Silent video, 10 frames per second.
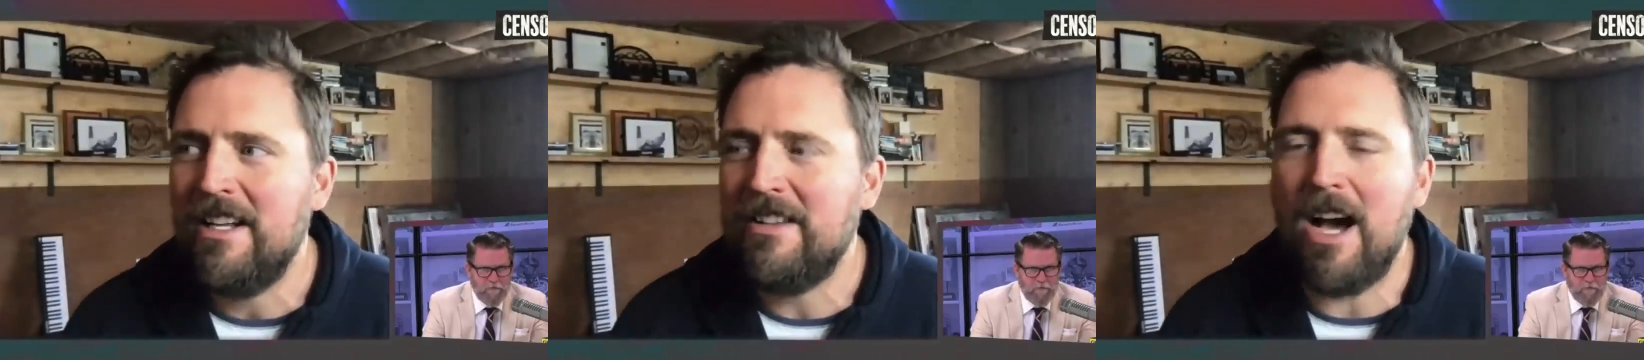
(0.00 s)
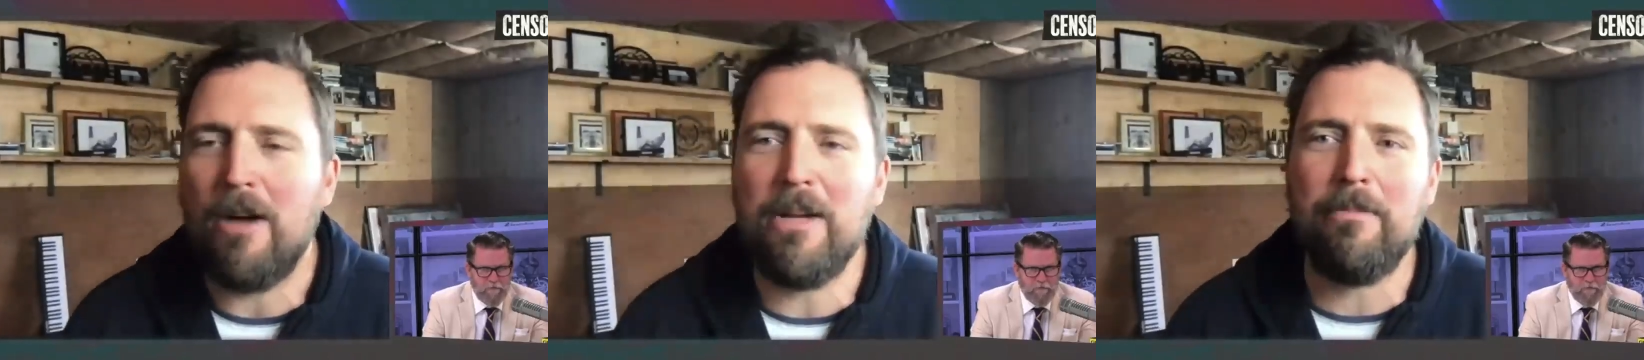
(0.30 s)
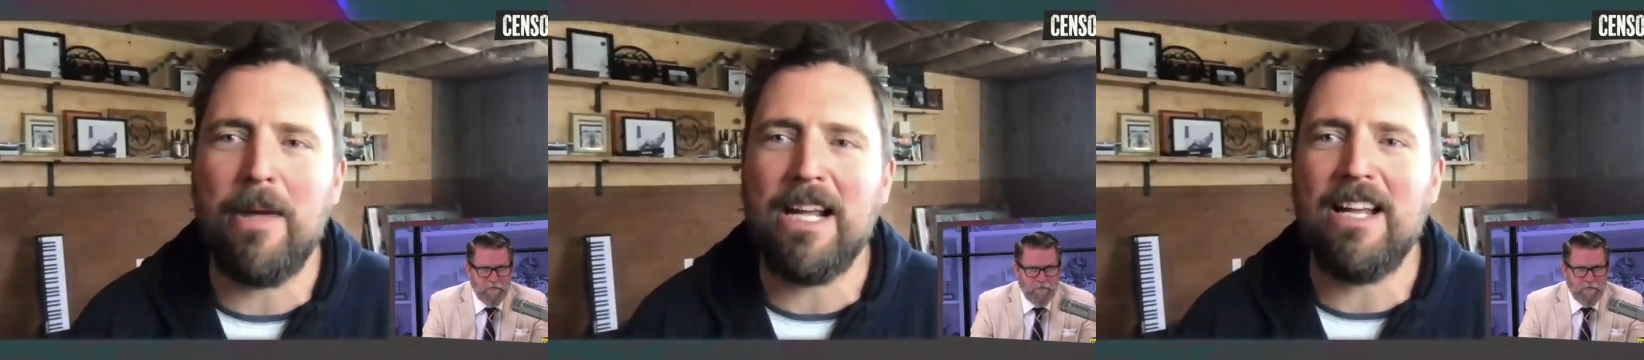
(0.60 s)
Speaker 1: thought we
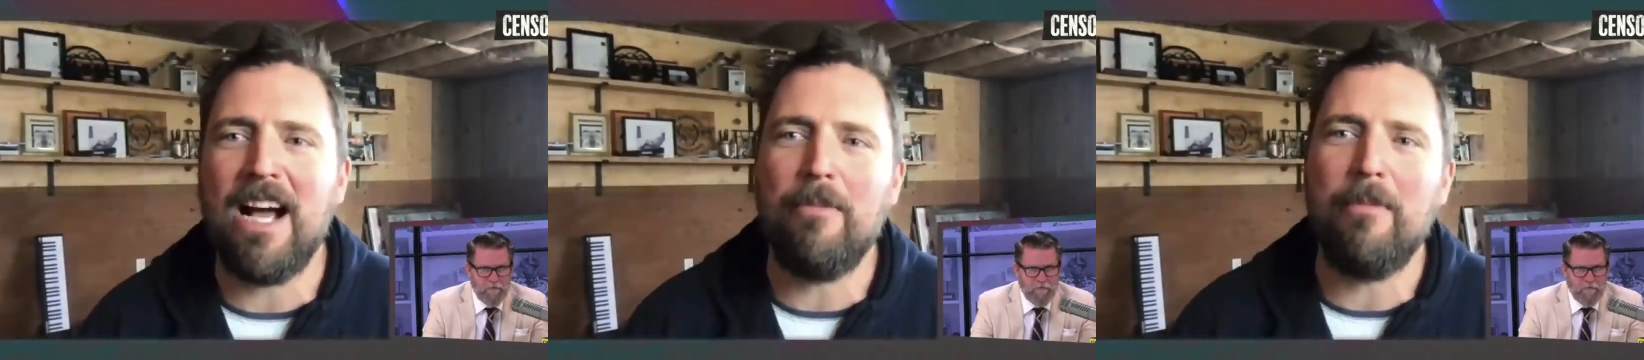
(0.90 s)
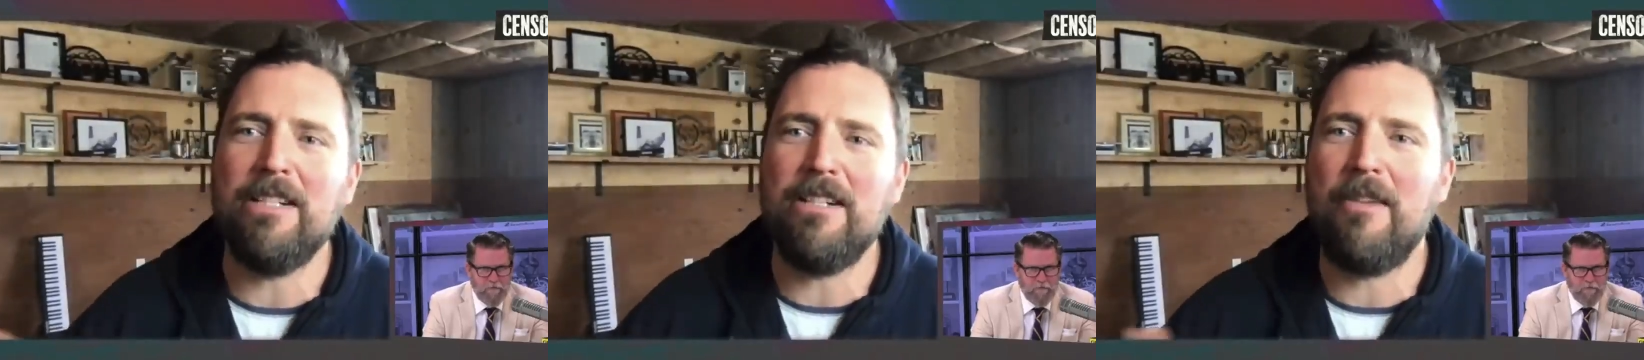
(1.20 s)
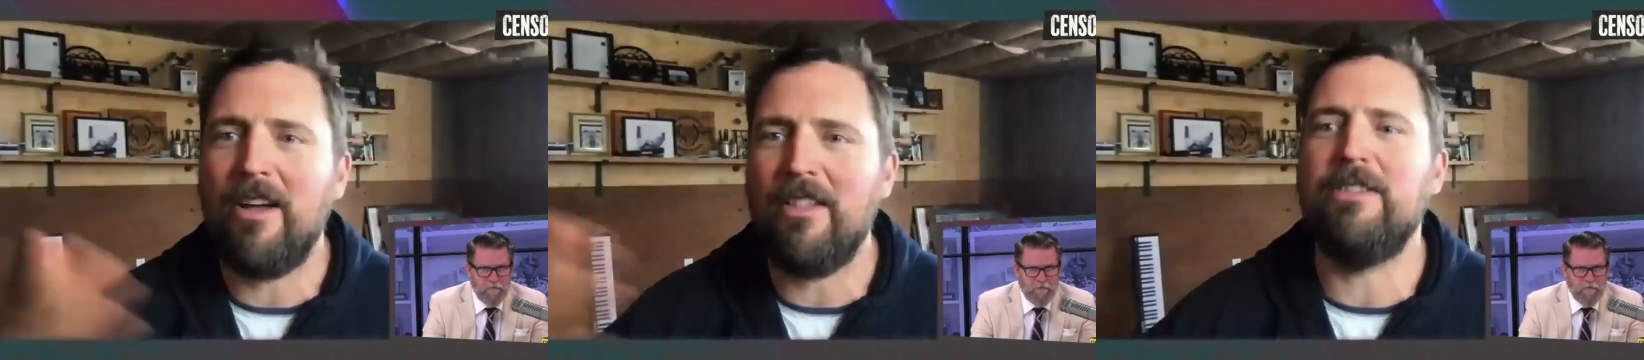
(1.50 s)
could make a documentary
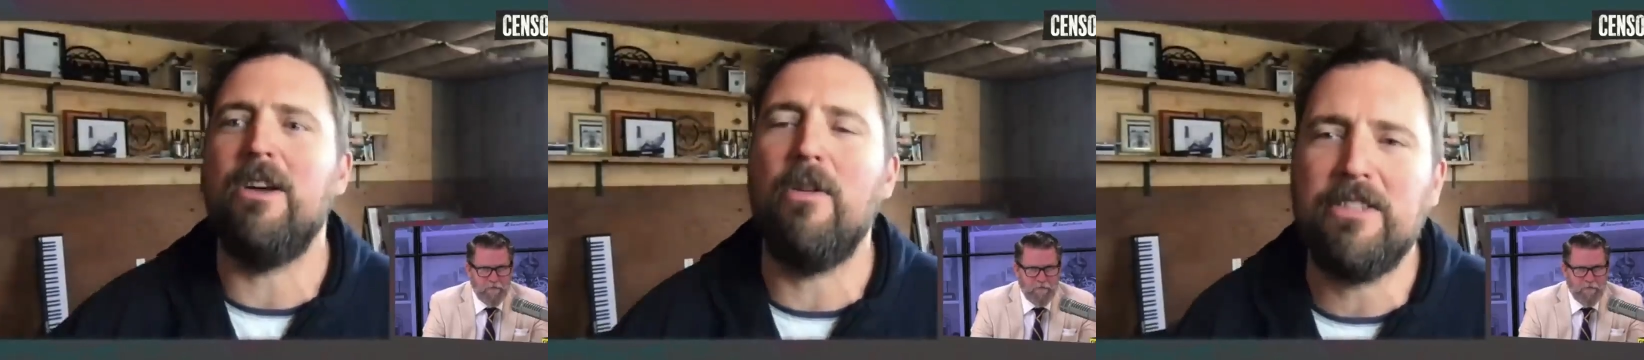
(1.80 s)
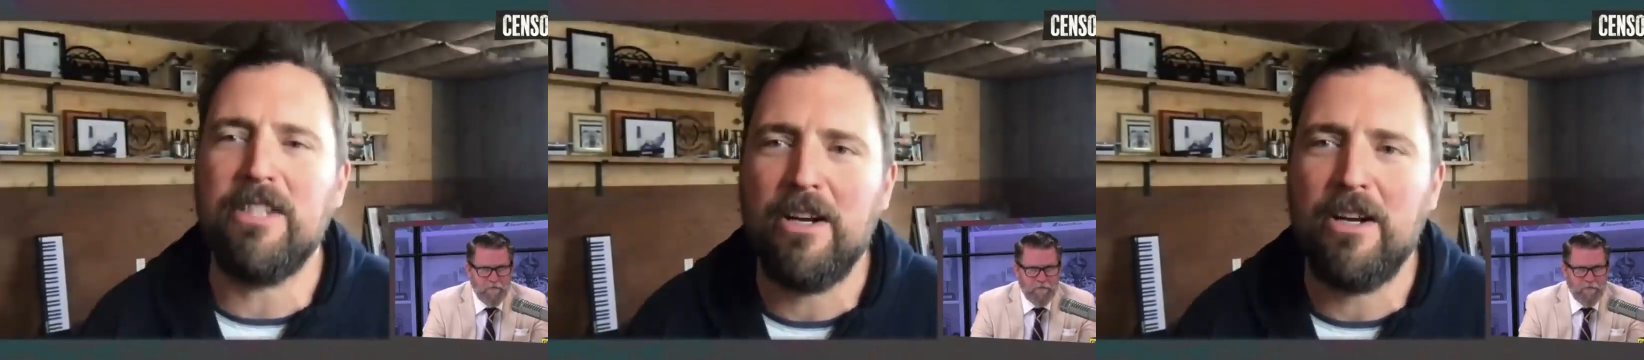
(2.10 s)
for all the donors that